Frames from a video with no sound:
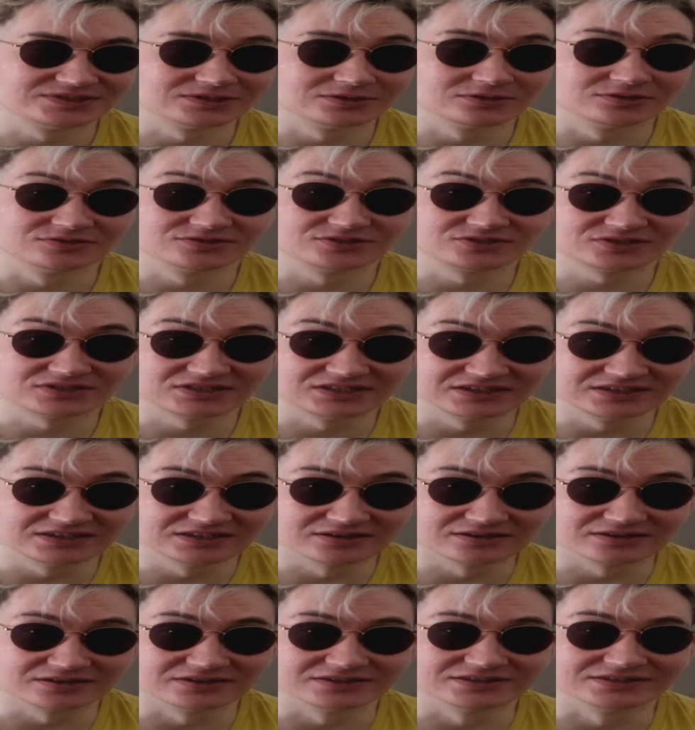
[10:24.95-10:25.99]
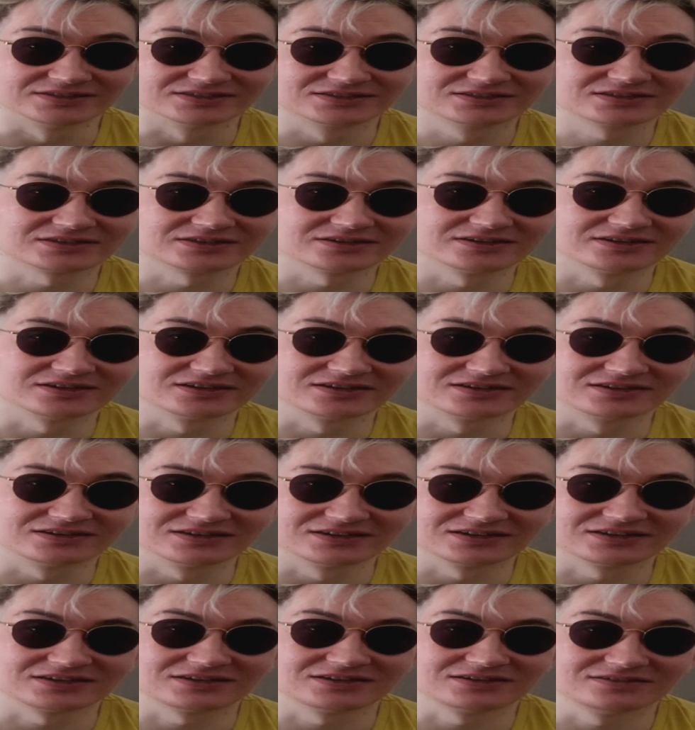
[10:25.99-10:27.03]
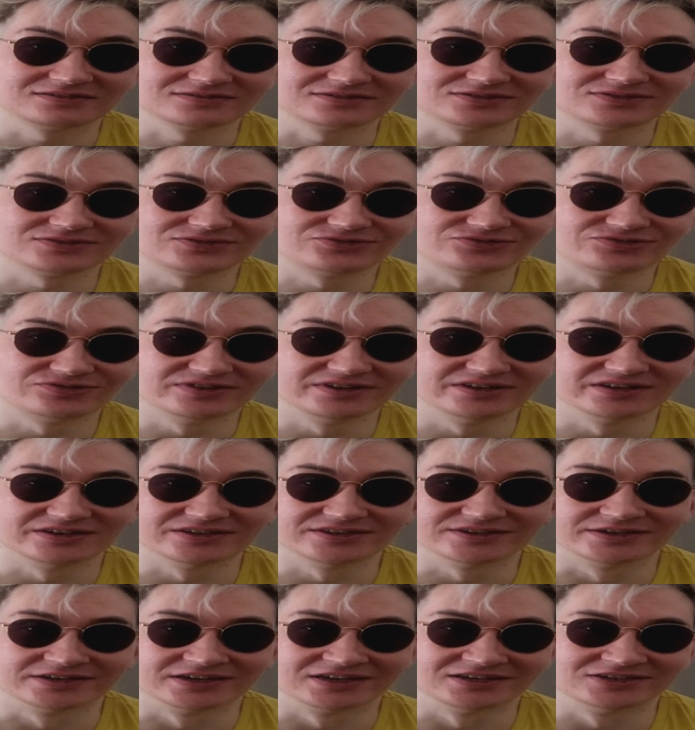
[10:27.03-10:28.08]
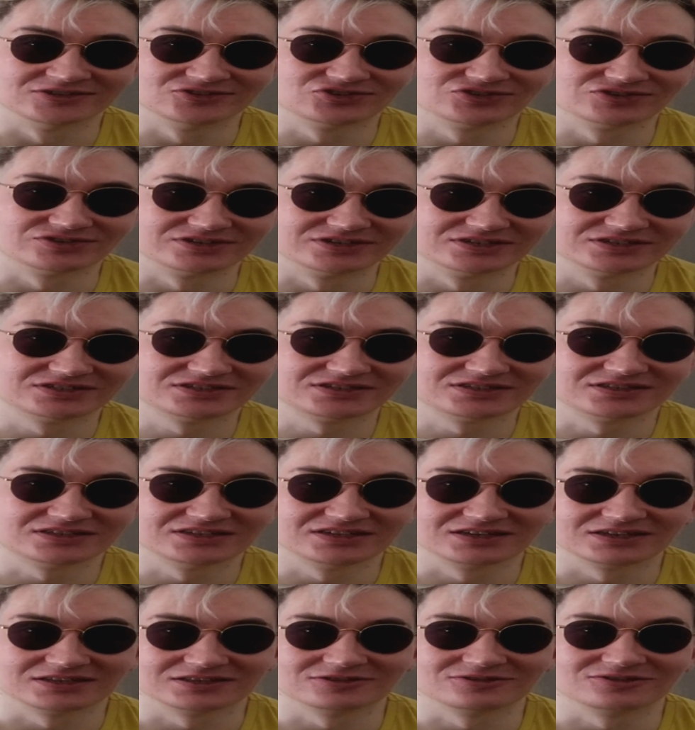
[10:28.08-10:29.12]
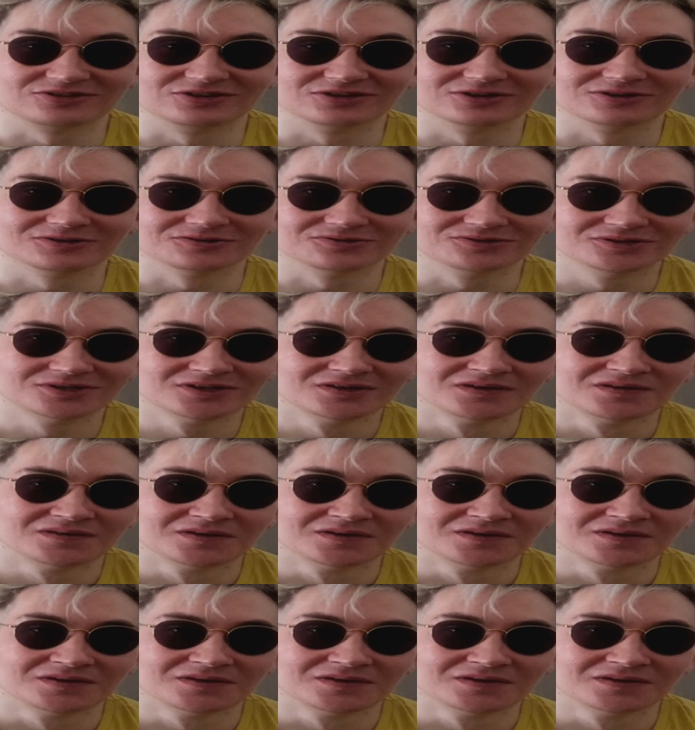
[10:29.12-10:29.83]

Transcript: So still, it's like a really dangerous thing to go